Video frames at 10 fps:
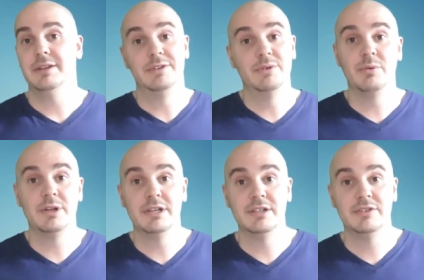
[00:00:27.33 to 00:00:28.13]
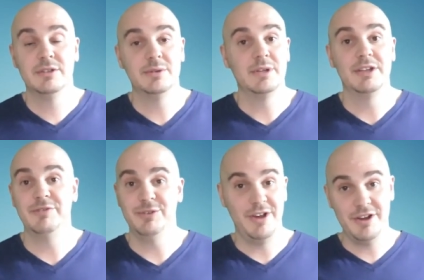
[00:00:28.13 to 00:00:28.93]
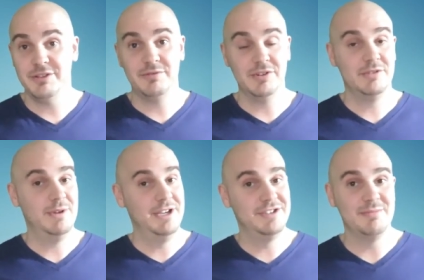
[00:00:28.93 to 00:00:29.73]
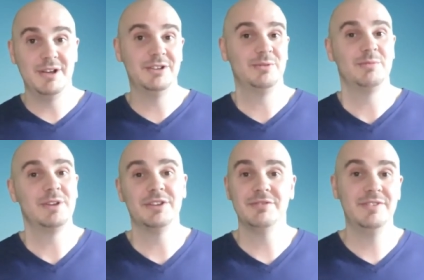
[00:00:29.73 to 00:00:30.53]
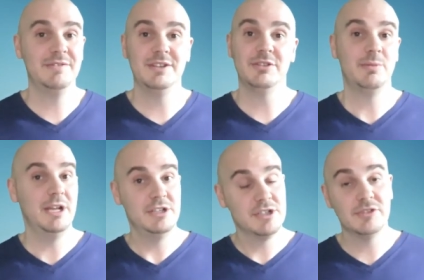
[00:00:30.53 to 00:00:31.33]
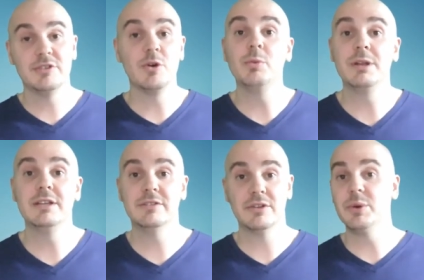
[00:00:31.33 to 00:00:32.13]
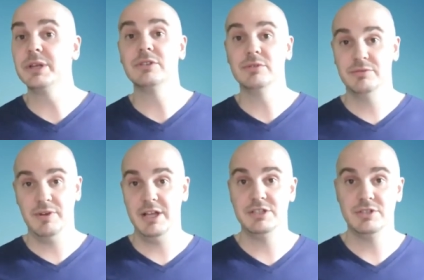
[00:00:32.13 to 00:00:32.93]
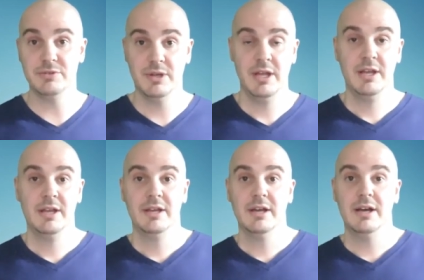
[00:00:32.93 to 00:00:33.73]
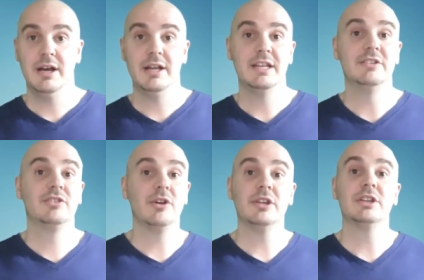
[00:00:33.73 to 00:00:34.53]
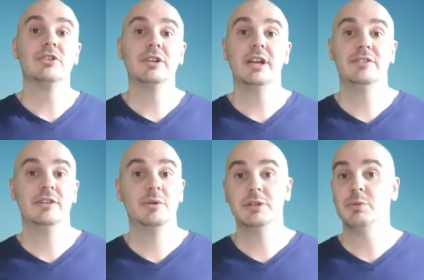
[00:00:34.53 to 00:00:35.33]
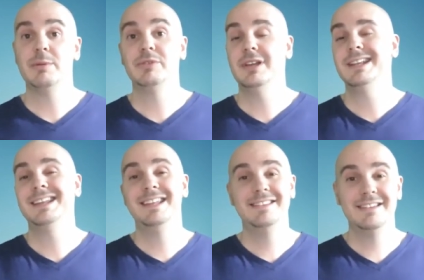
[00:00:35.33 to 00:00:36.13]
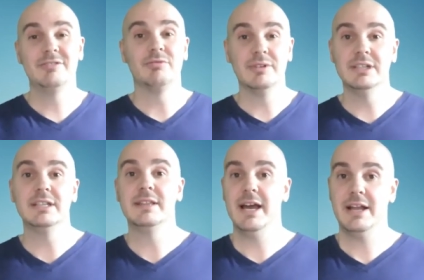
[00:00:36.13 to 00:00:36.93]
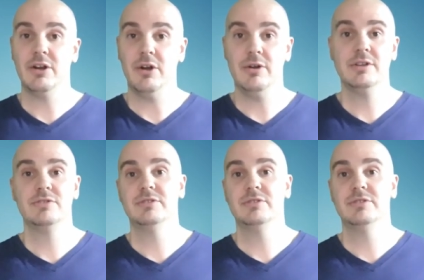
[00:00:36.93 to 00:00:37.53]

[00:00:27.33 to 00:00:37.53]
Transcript: You know what it is too. If you're not on the first page, you might as well be on the 50th page because nobody is going to find you. Installing good SEO on your website isn't really that hard.